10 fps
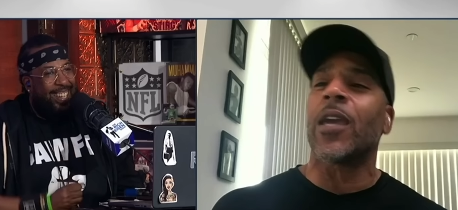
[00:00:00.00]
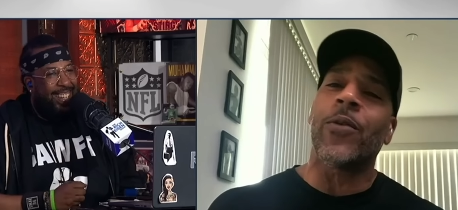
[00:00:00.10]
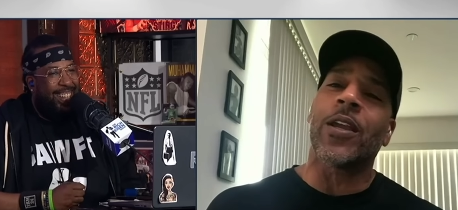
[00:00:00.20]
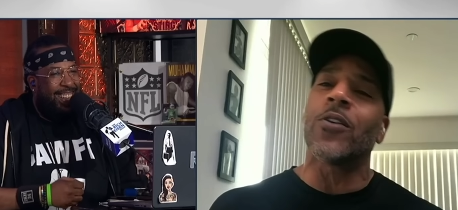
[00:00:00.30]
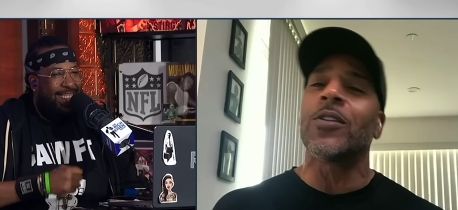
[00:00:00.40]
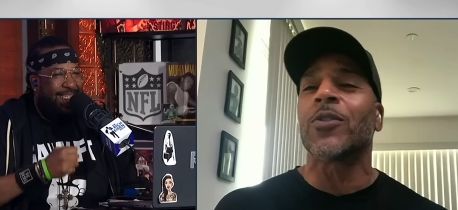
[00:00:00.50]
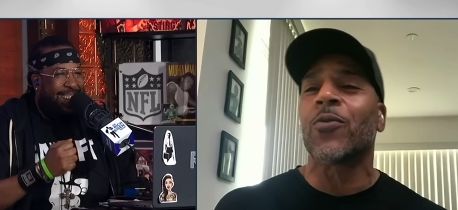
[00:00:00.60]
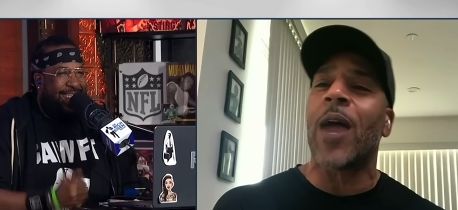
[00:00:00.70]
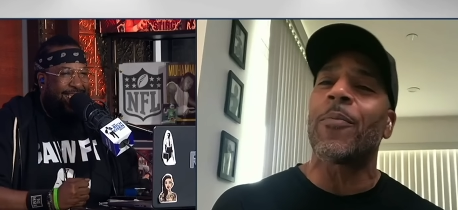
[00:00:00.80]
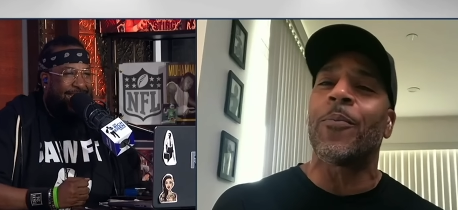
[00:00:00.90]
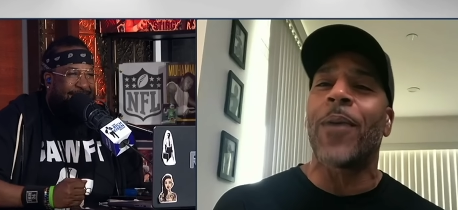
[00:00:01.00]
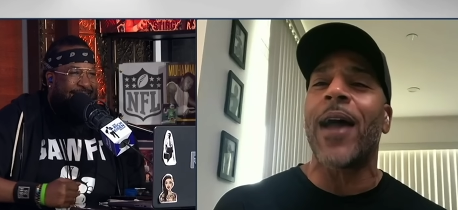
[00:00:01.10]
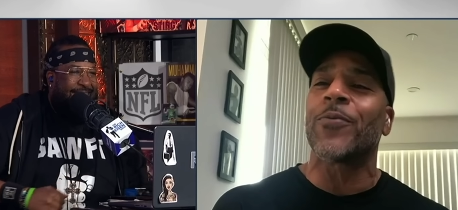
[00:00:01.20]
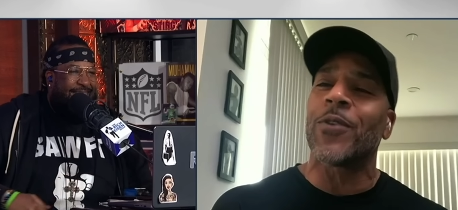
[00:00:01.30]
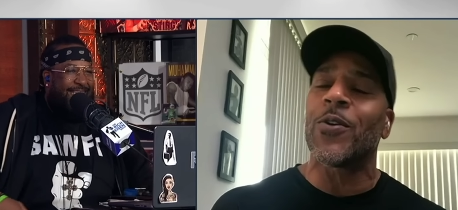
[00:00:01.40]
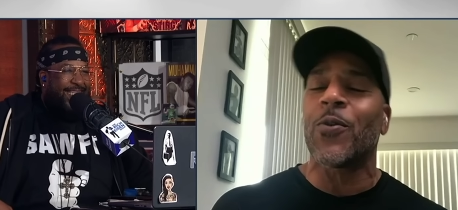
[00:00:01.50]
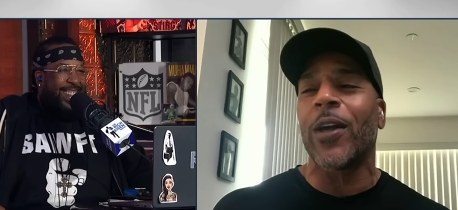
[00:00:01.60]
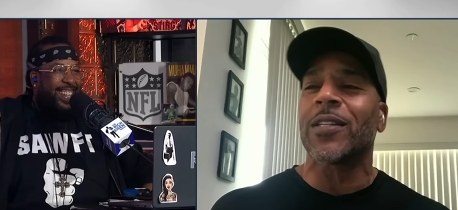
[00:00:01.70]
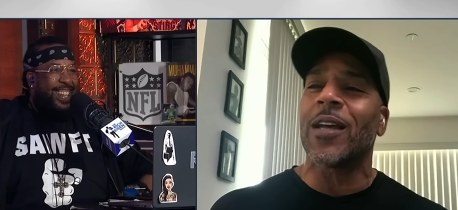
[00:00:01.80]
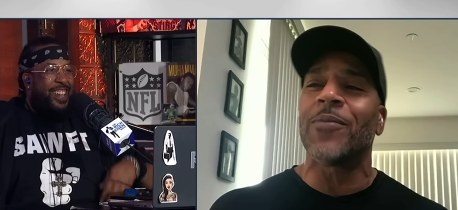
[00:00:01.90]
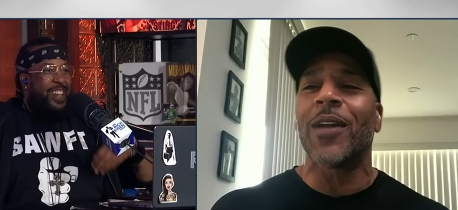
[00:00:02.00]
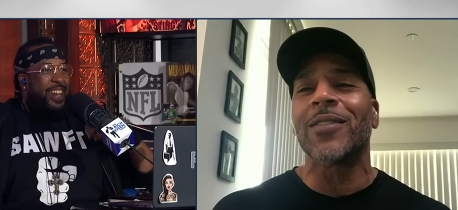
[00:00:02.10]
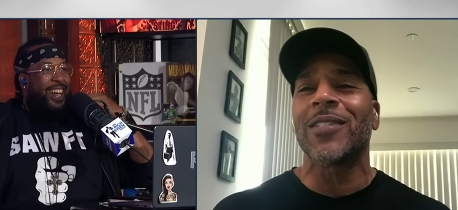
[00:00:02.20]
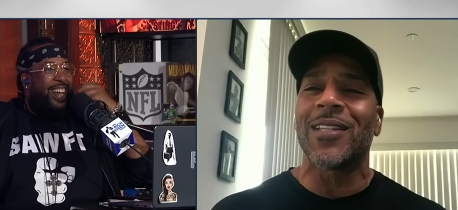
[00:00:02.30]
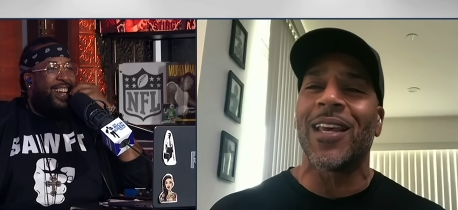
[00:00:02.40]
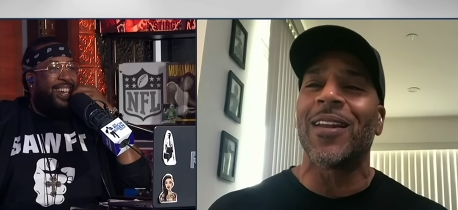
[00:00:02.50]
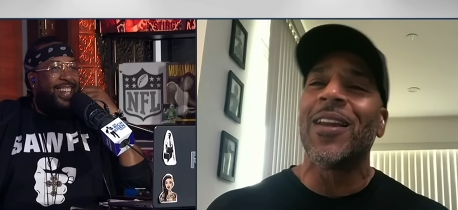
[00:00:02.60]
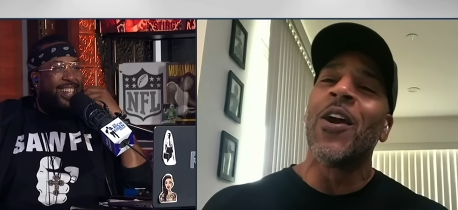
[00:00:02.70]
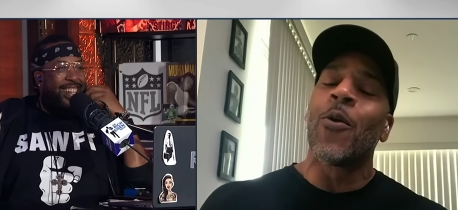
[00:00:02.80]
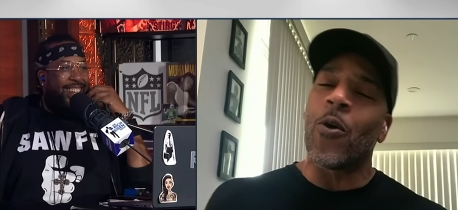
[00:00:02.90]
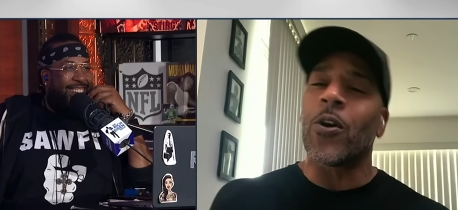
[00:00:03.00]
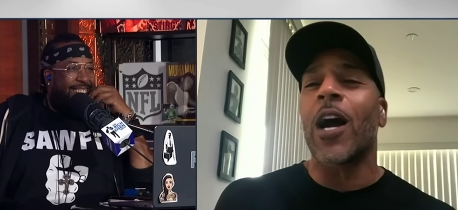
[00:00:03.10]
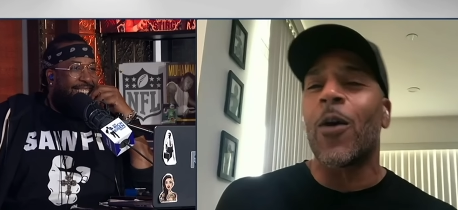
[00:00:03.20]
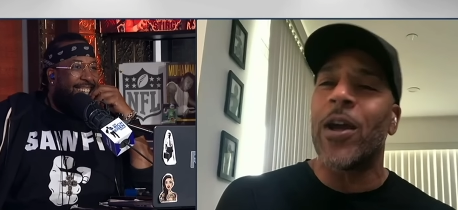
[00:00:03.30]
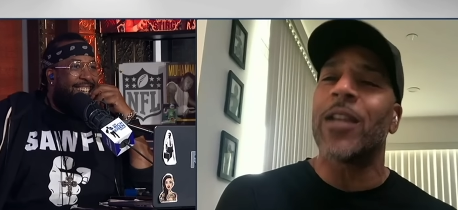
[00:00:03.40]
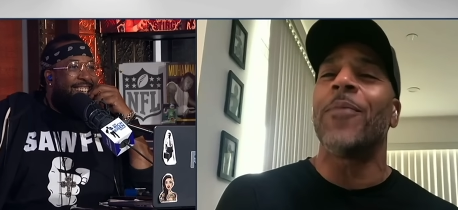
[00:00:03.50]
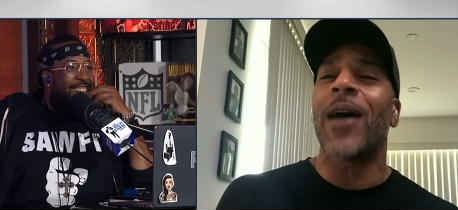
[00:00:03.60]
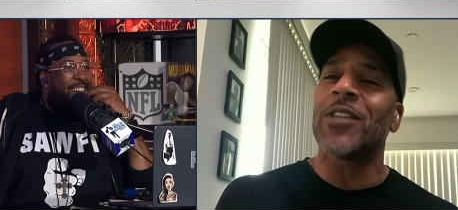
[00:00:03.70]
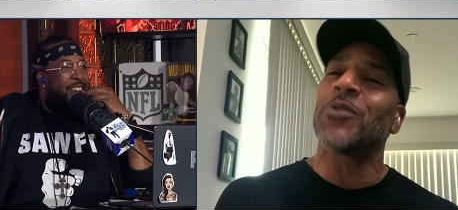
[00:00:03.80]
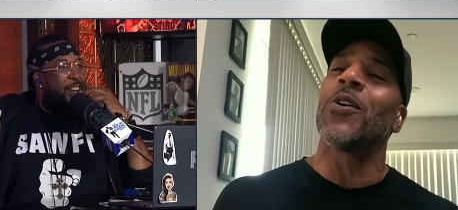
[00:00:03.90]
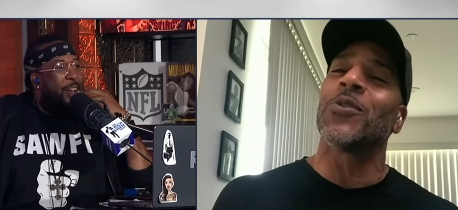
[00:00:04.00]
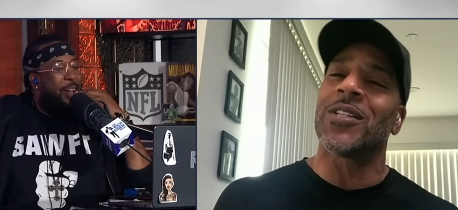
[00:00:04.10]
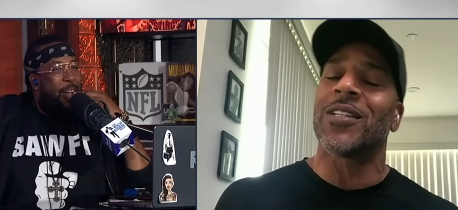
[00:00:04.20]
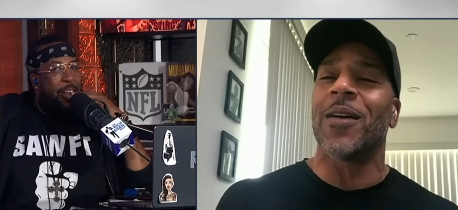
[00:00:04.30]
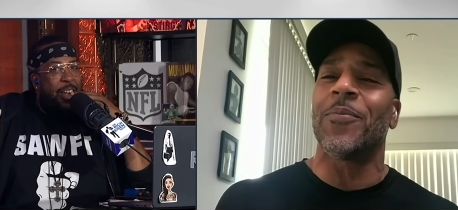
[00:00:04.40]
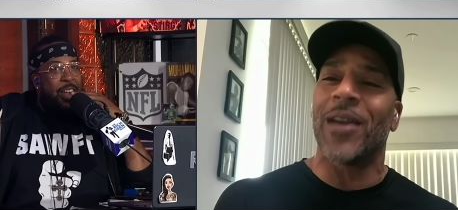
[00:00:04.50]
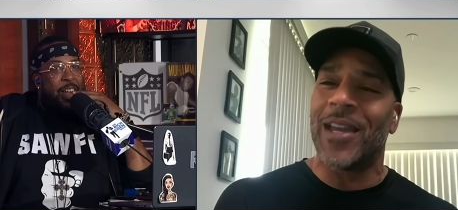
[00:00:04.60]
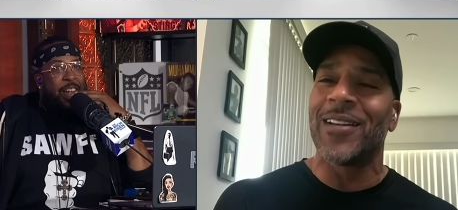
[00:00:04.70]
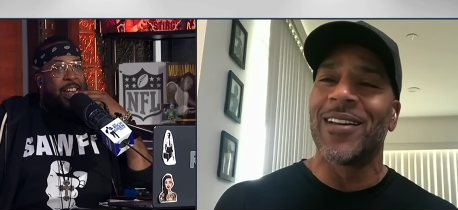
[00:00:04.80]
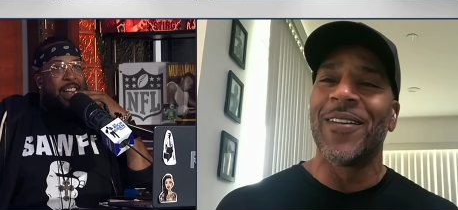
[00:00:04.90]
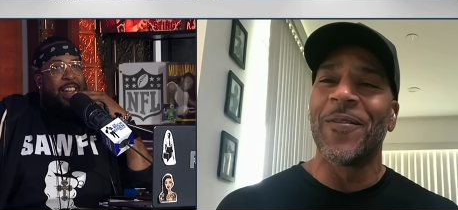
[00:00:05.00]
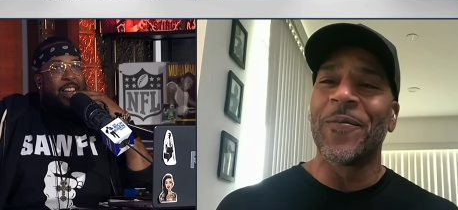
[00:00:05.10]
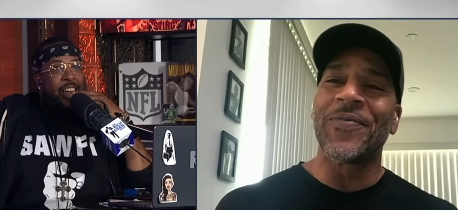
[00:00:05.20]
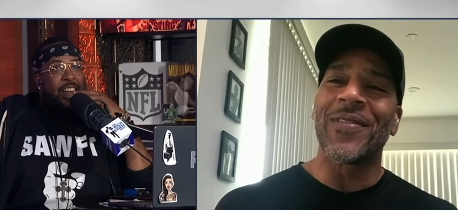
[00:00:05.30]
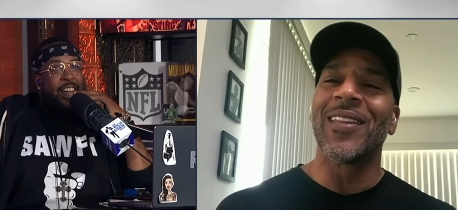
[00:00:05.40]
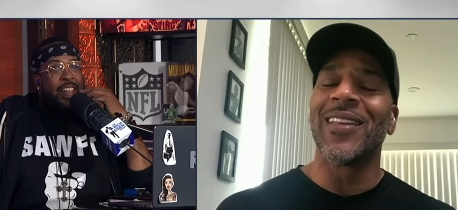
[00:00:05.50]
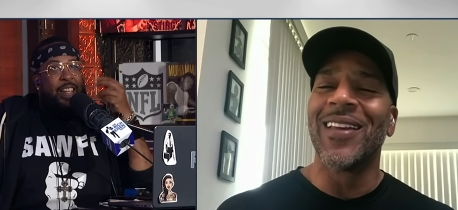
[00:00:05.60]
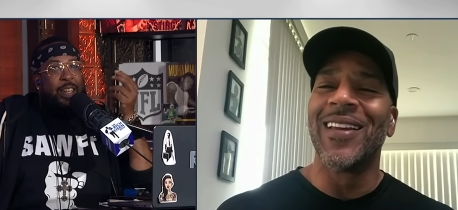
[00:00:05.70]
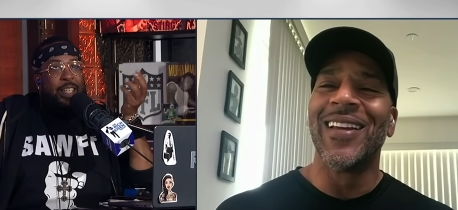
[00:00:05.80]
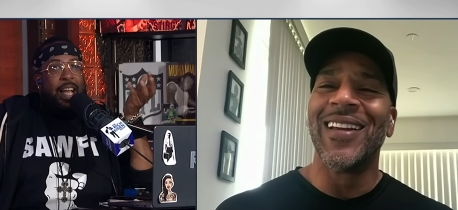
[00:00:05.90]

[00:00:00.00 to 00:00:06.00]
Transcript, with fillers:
Speaker 1: we go just grab a bite real quick, something else, and then work our way to Mastro's or something? I mean, you don't get what you don't ask for.